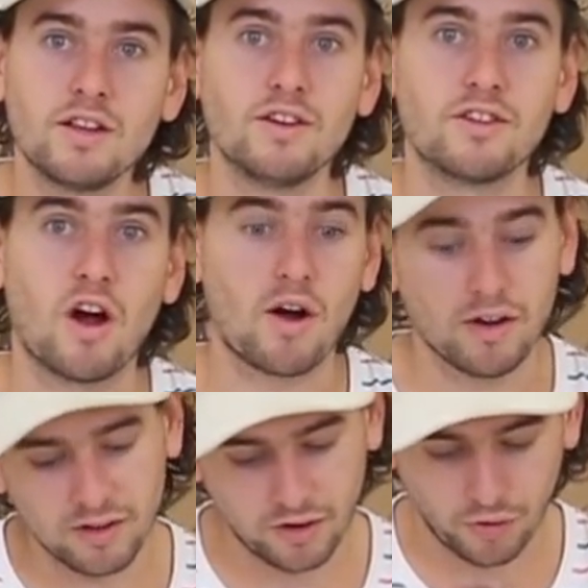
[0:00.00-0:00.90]
your
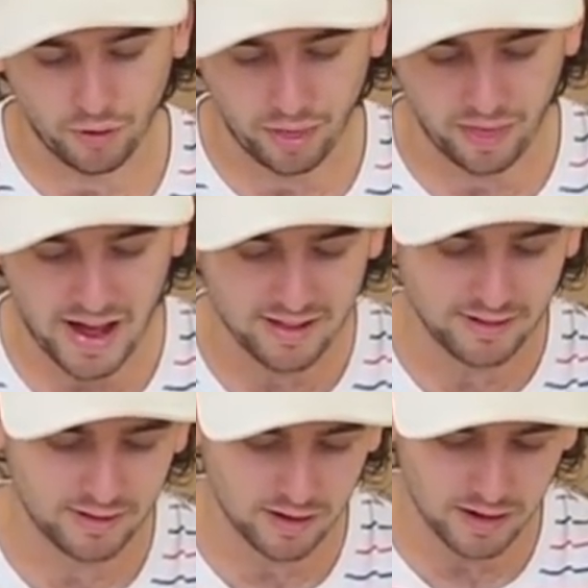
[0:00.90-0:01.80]
Siren, so that's
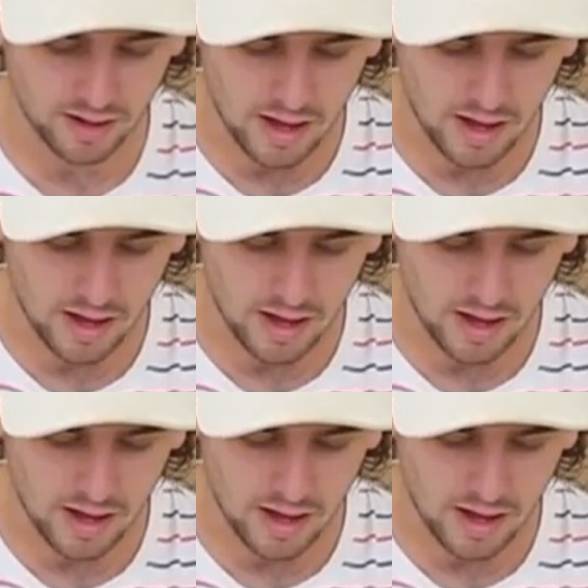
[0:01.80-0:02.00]
sick.